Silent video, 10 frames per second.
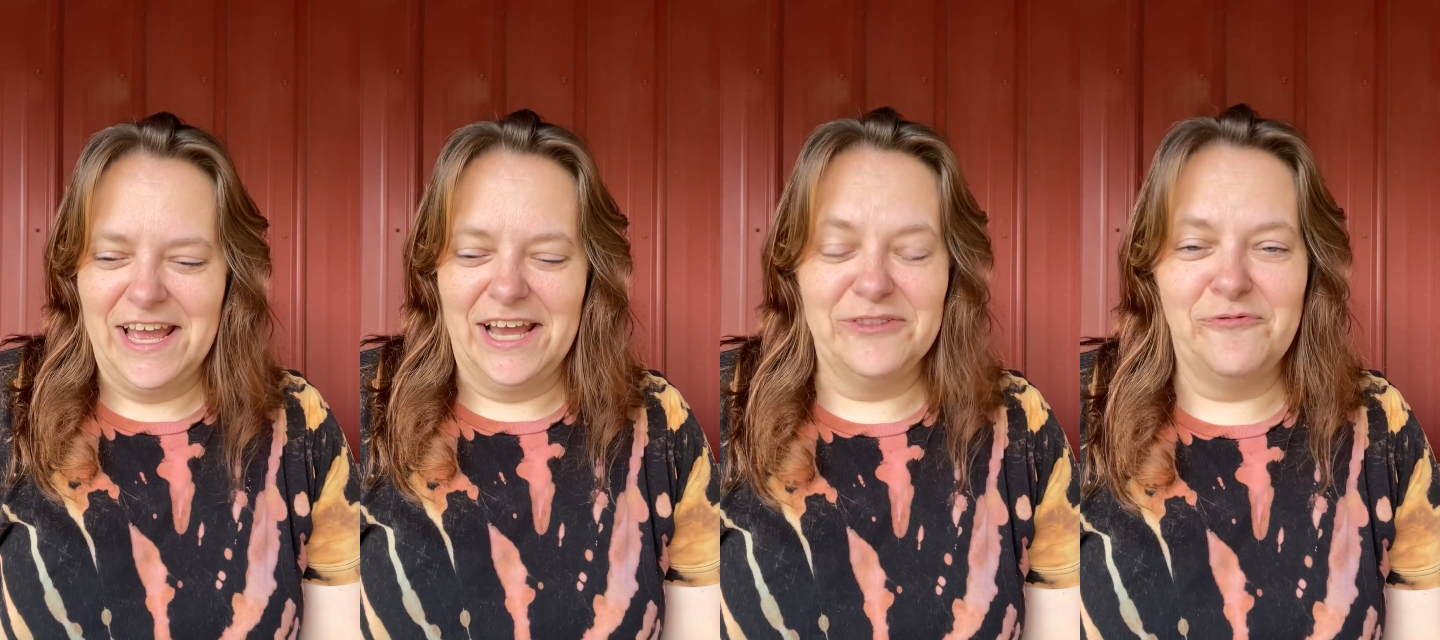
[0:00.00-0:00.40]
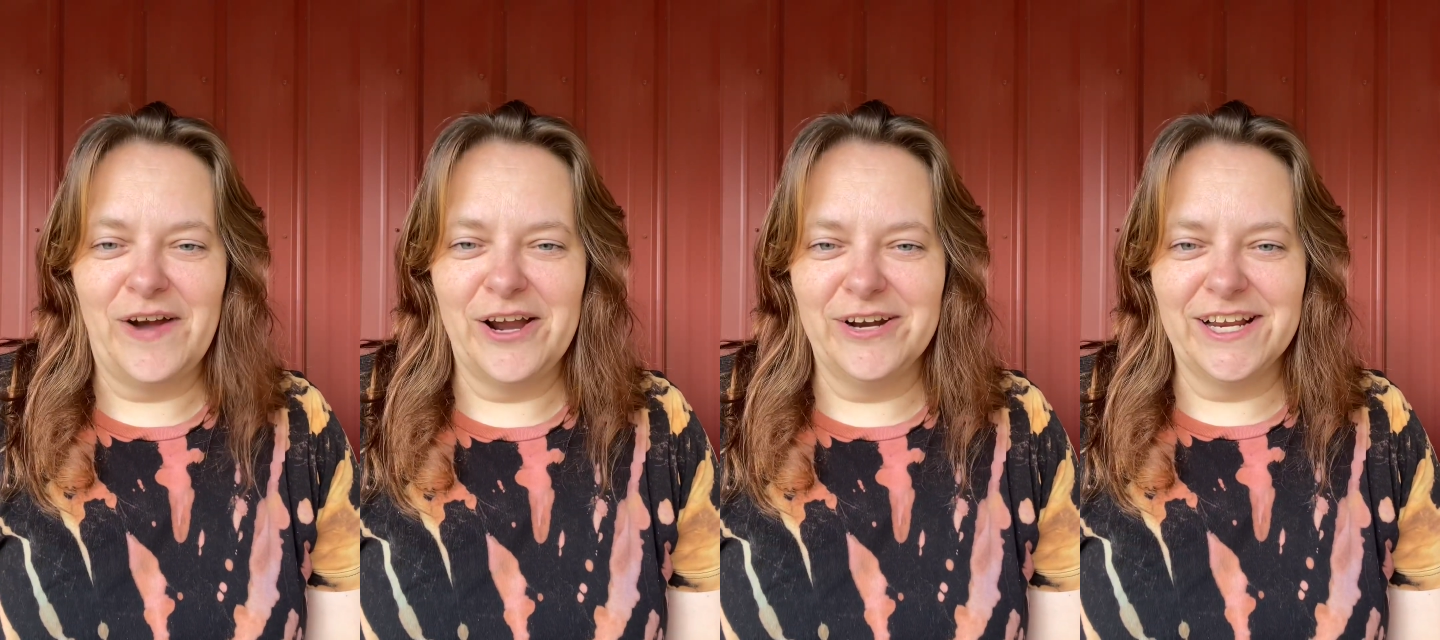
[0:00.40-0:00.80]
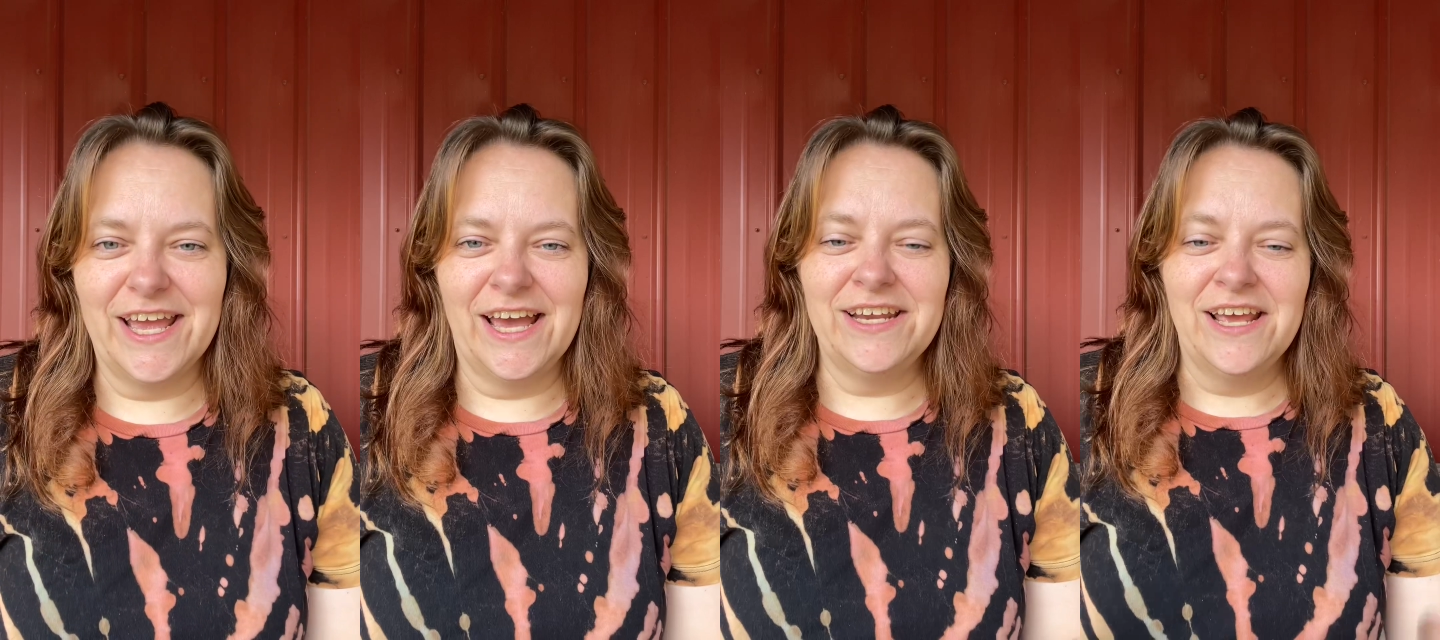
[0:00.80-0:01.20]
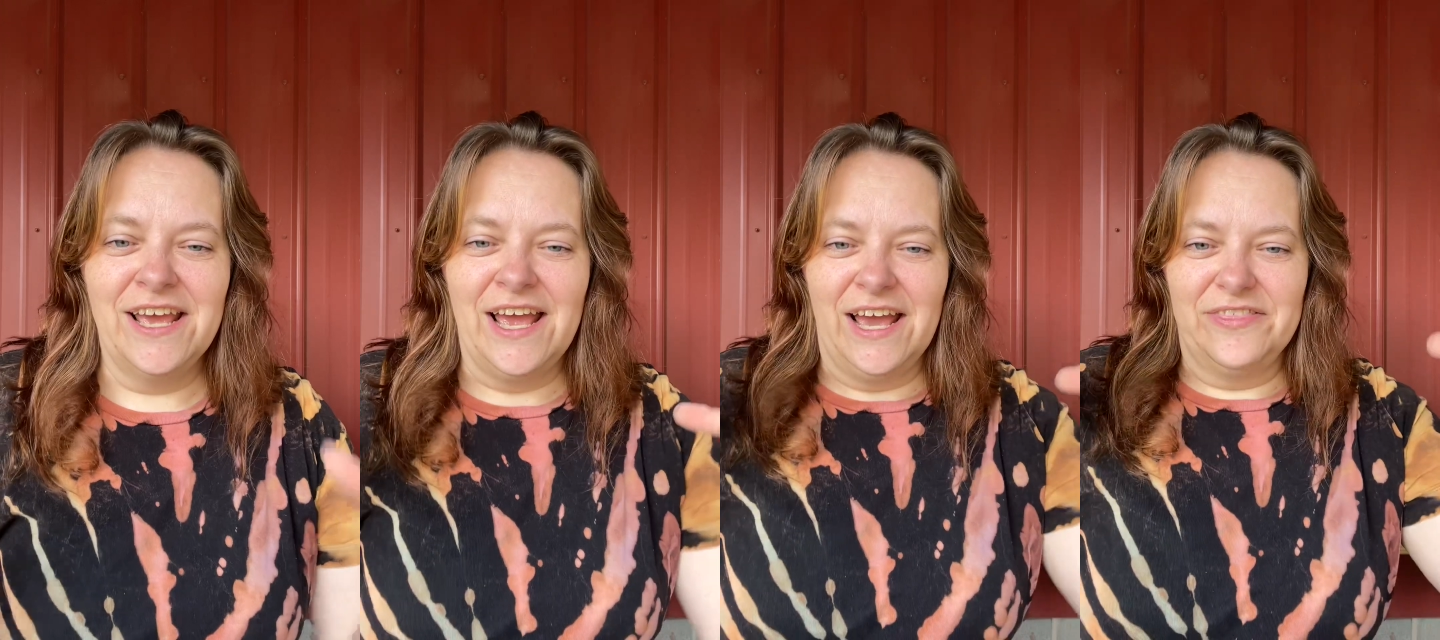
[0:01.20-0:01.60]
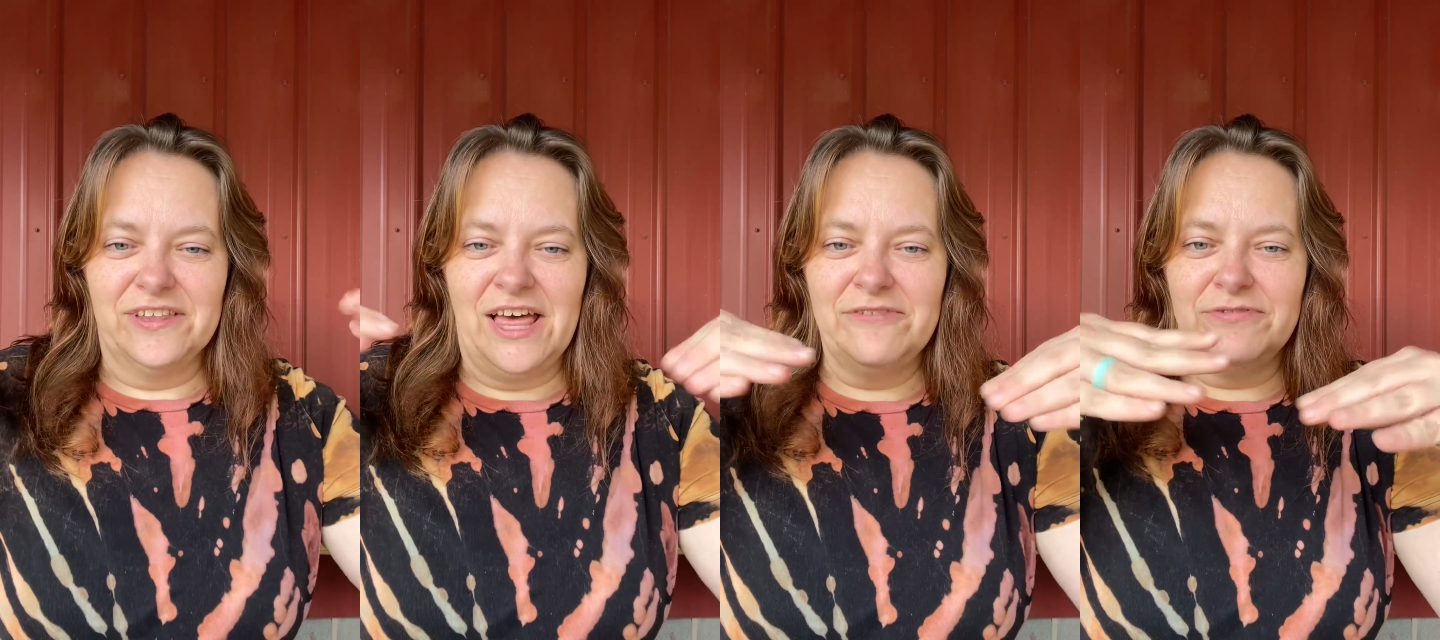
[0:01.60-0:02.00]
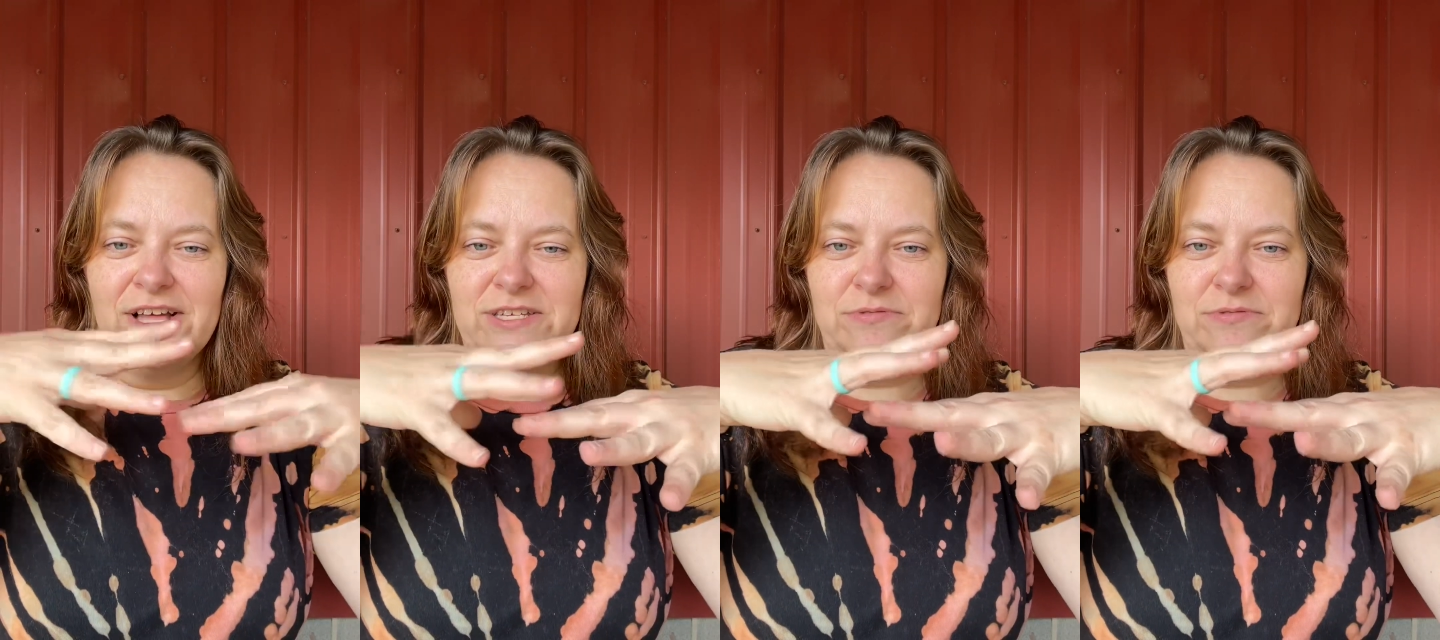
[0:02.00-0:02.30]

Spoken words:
and then fire it again. And the light flux